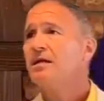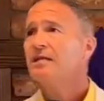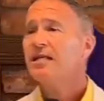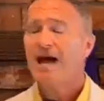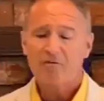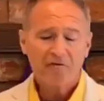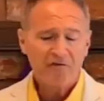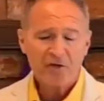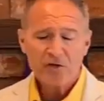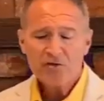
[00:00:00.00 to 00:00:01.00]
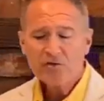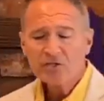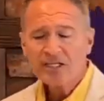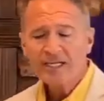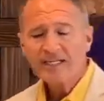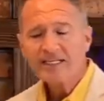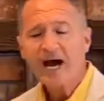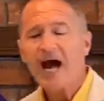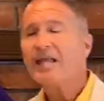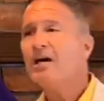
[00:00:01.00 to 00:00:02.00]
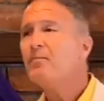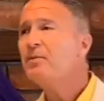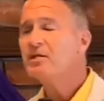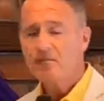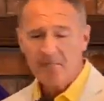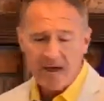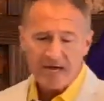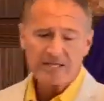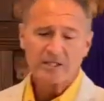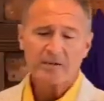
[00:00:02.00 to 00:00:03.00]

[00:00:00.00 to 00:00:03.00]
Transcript: that I refuse to get caught up in debates